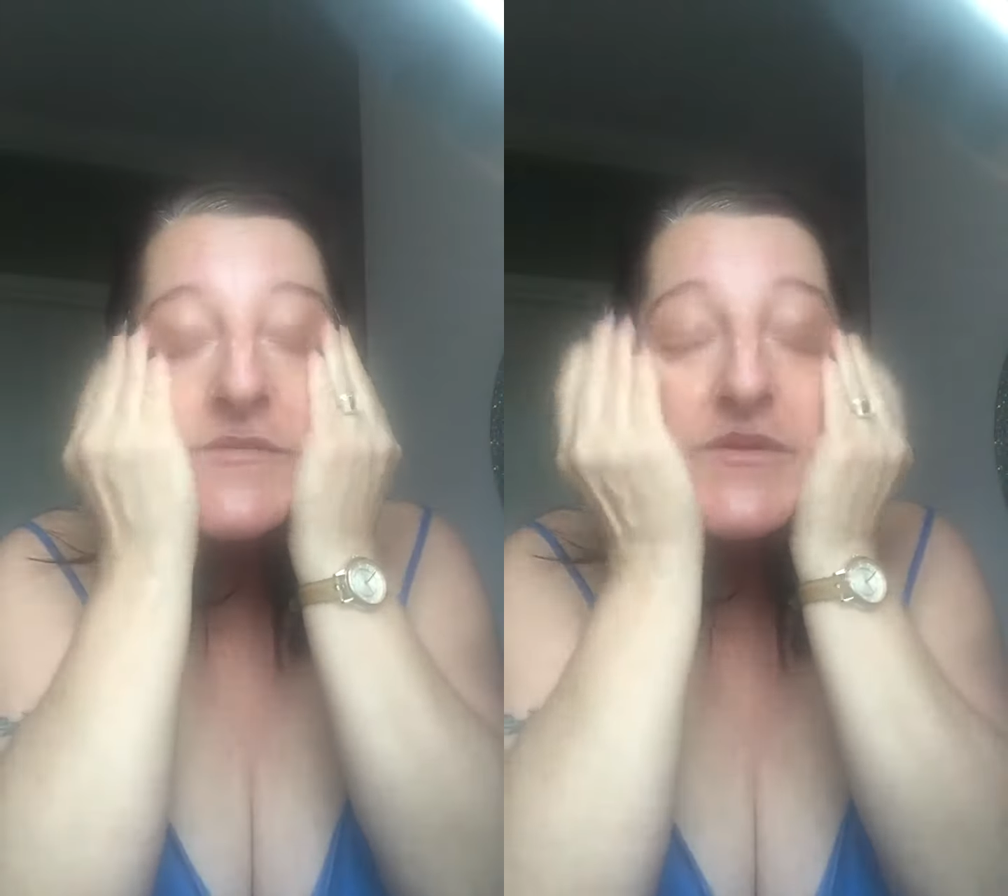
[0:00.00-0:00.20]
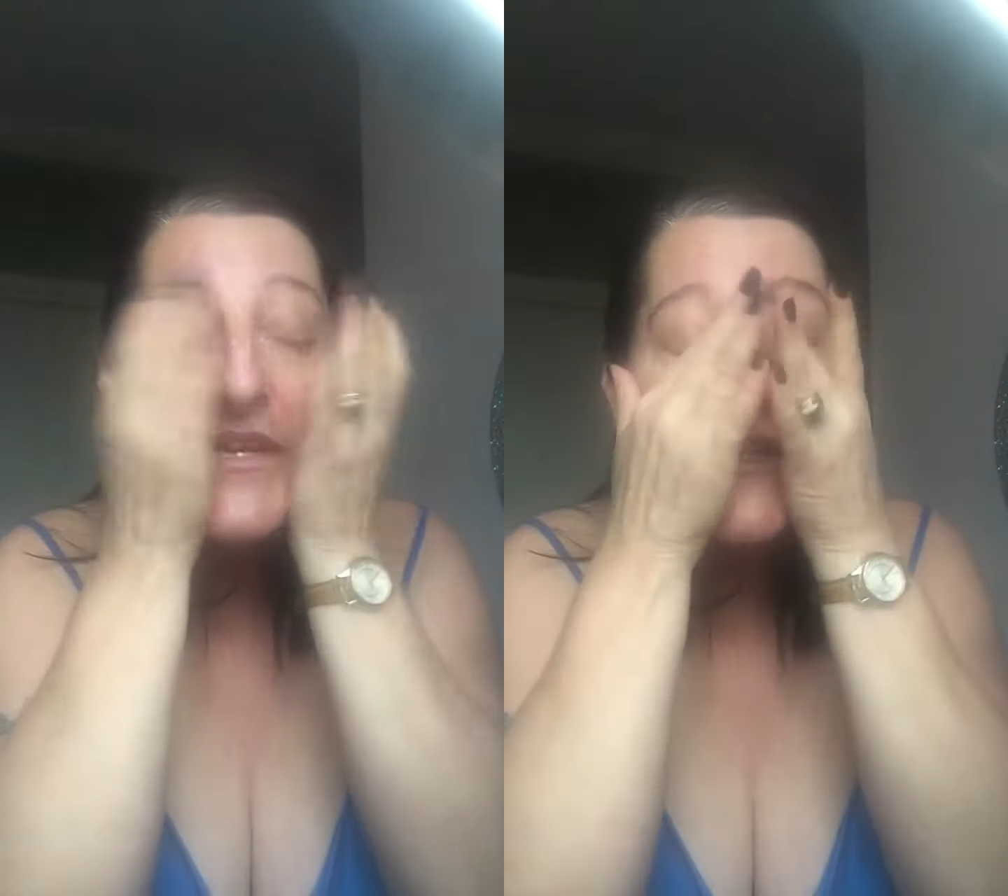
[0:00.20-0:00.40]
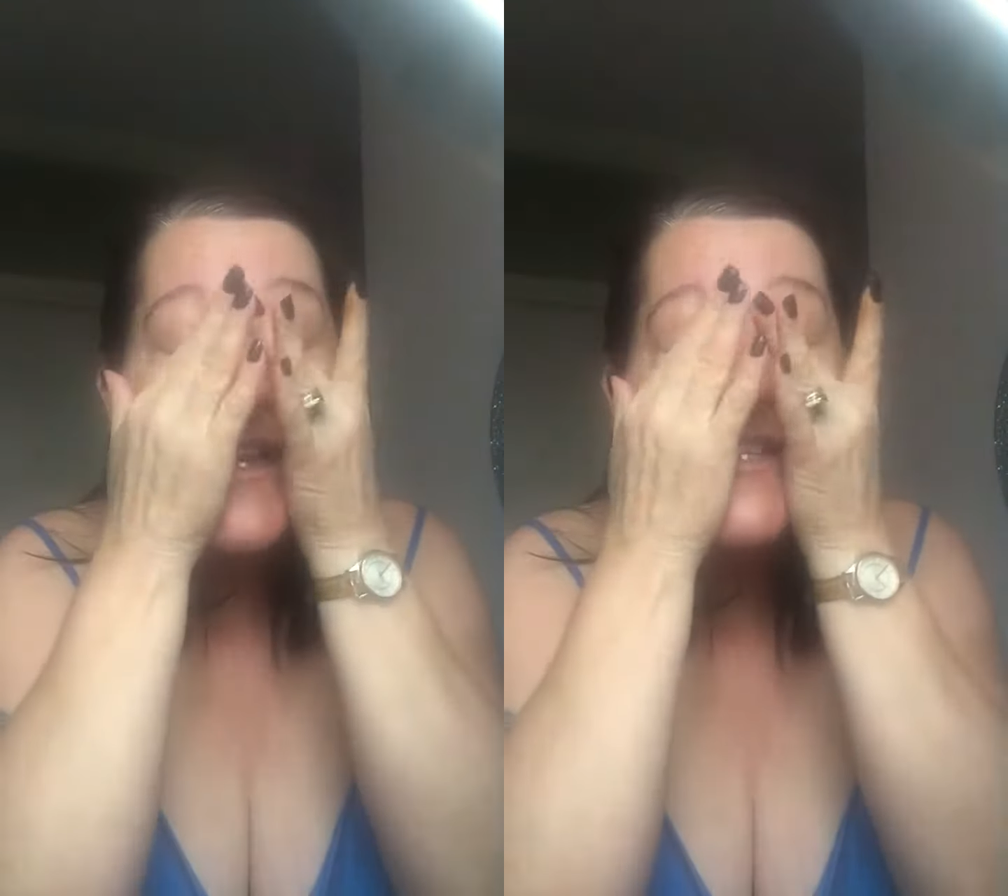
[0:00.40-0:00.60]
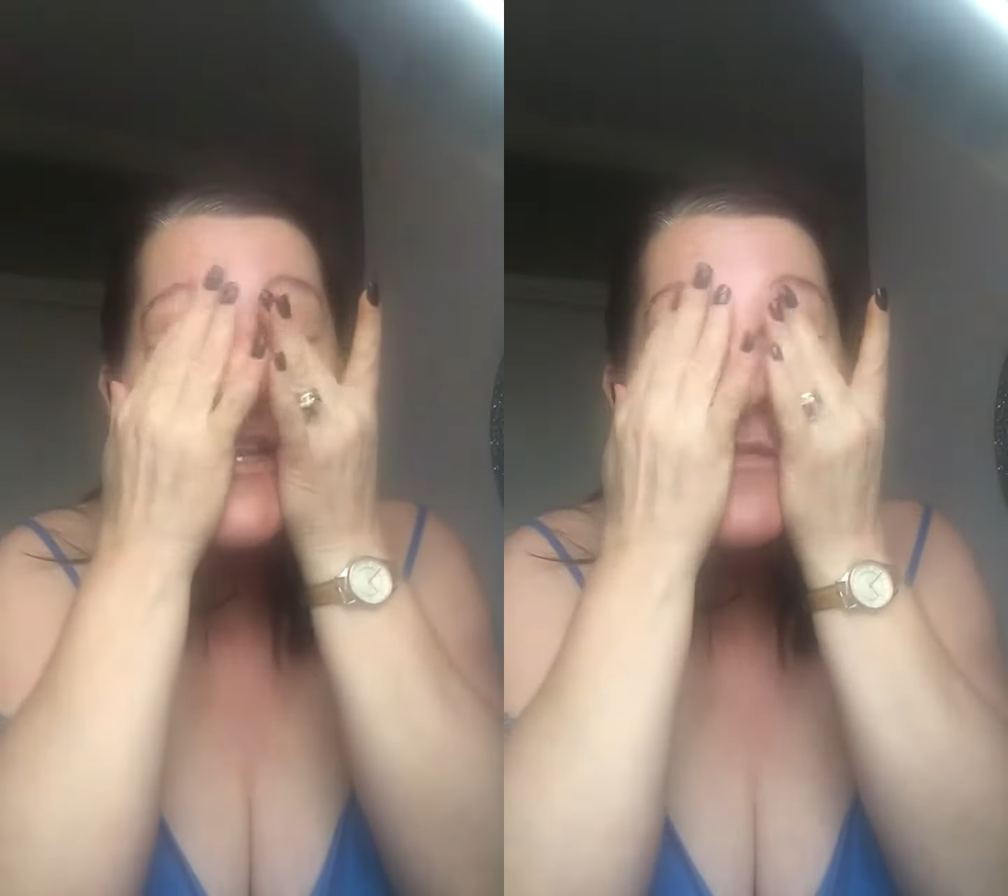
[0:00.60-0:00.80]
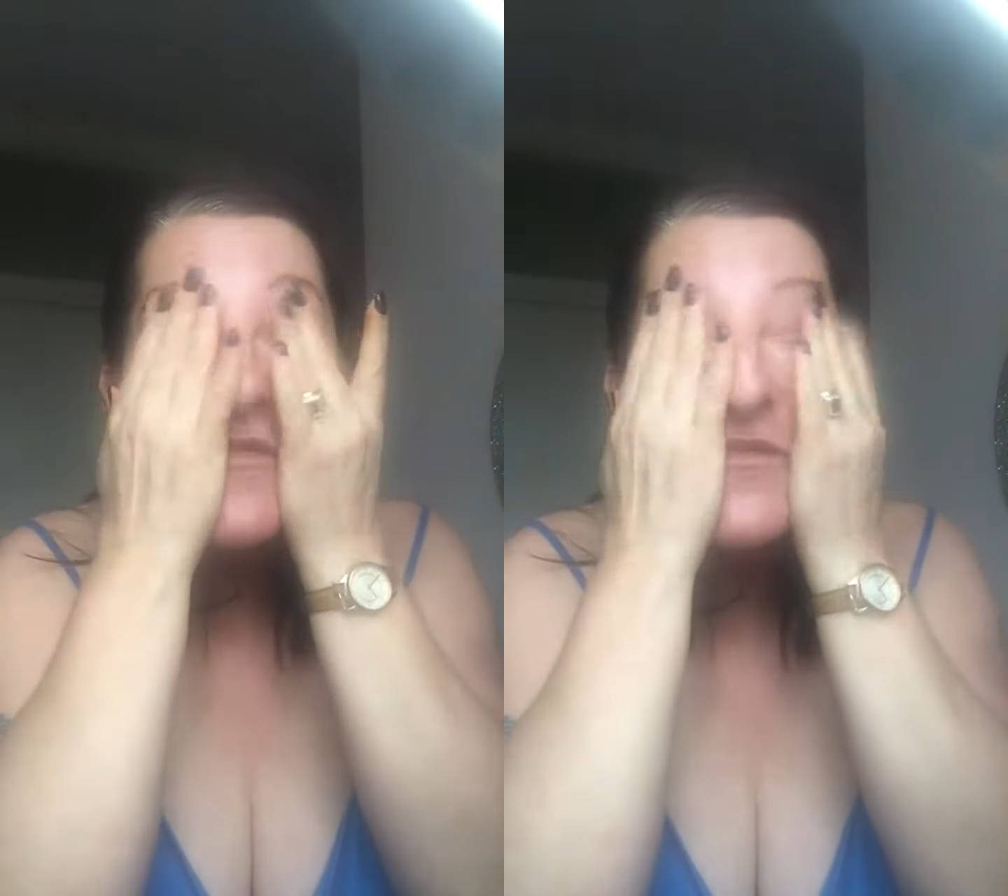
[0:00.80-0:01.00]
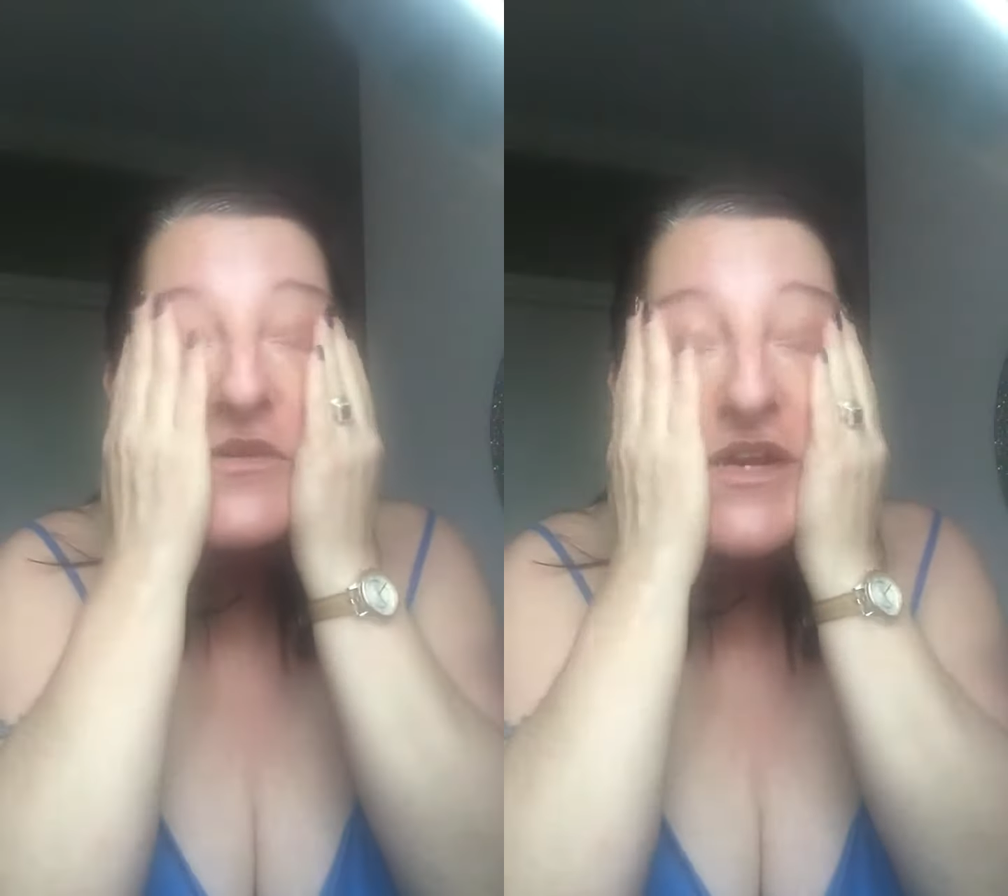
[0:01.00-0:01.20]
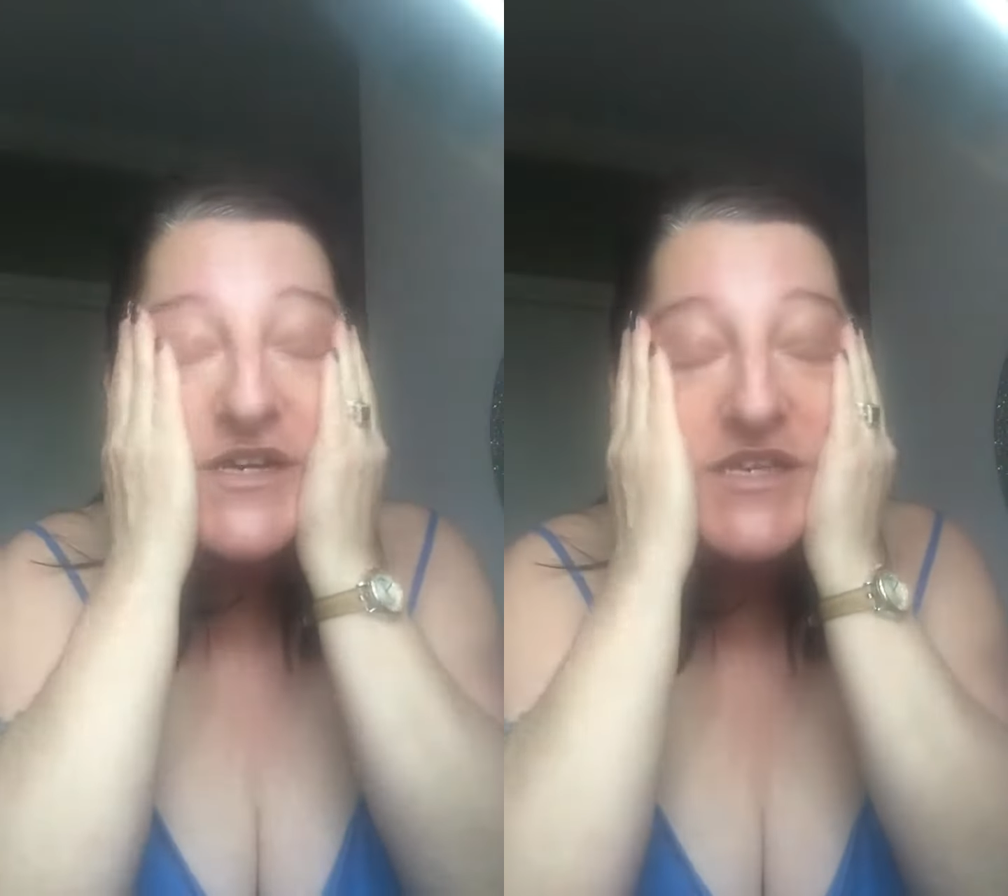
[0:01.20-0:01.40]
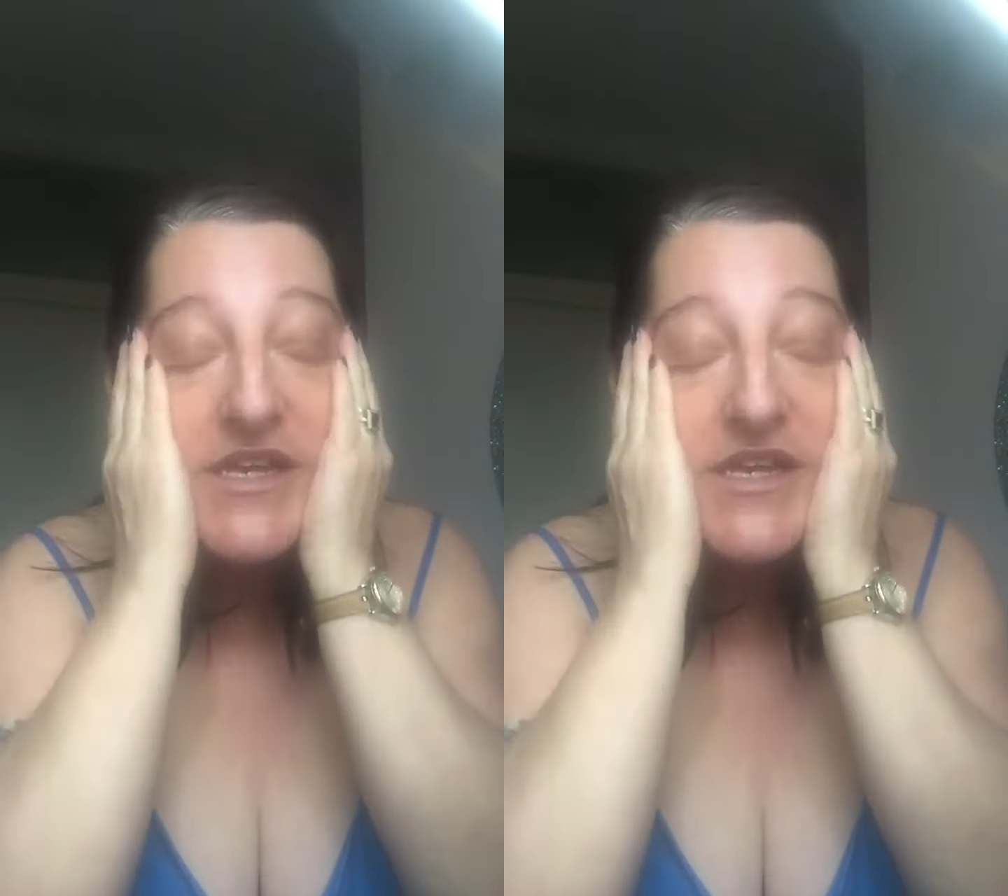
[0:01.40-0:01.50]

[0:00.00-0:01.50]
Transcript: Because like I said before, guys,